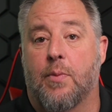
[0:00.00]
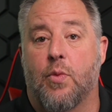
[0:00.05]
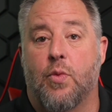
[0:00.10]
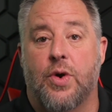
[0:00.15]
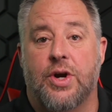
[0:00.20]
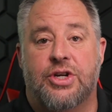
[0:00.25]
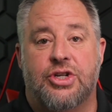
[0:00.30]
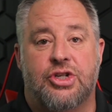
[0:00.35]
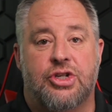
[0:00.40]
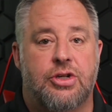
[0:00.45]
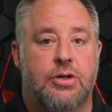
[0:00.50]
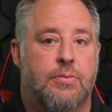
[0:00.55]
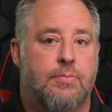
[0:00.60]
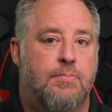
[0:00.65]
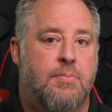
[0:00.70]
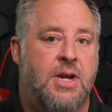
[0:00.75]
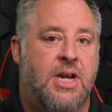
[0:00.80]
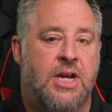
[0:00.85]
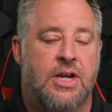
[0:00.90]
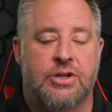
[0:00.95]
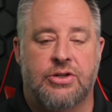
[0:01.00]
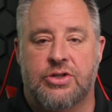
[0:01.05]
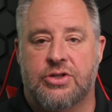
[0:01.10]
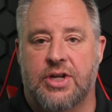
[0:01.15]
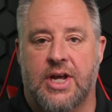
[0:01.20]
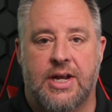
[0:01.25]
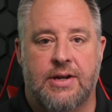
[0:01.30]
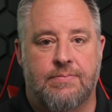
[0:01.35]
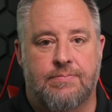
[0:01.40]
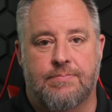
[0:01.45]
which means
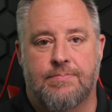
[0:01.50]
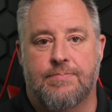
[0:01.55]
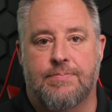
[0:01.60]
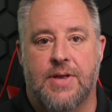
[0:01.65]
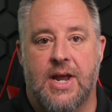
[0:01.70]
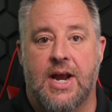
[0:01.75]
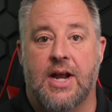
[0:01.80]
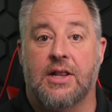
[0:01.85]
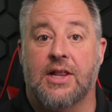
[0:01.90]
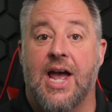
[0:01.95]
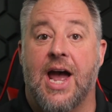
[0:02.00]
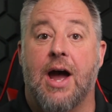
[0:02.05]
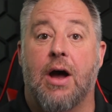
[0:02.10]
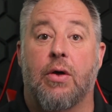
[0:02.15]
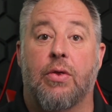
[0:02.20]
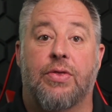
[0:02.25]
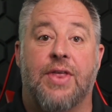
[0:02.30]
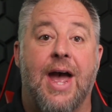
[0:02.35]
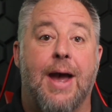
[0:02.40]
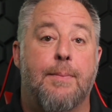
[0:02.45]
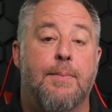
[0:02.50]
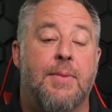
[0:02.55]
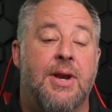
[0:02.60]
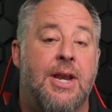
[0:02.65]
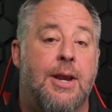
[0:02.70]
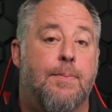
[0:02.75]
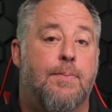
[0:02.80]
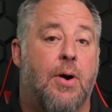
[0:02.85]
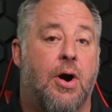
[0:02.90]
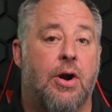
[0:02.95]
that they allow that
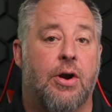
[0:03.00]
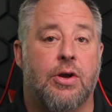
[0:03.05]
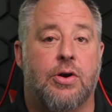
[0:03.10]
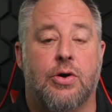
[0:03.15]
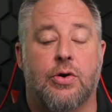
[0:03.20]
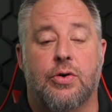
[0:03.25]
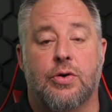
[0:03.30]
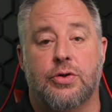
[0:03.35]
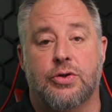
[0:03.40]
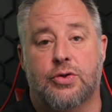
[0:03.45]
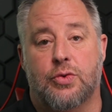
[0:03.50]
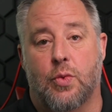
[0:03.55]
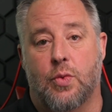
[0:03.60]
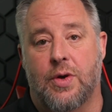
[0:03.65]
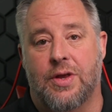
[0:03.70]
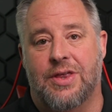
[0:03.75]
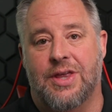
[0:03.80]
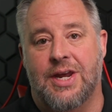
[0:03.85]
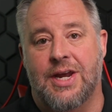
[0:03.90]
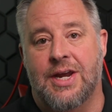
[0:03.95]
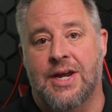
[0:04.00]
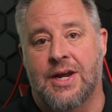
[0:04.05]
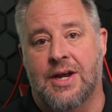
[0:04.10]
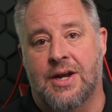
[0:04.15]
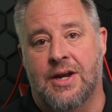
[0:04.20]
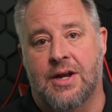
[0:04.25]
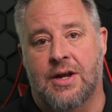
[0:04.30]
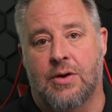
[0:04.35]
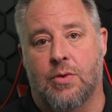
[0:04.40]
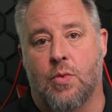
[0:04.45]
many particles
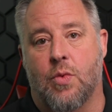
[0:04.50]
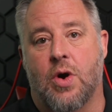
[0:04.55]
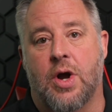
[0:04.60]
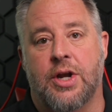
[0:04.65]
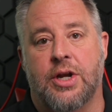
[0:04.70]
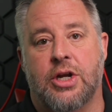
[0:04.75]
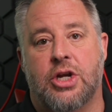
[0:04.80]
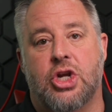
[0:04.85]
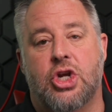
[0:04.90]
within 1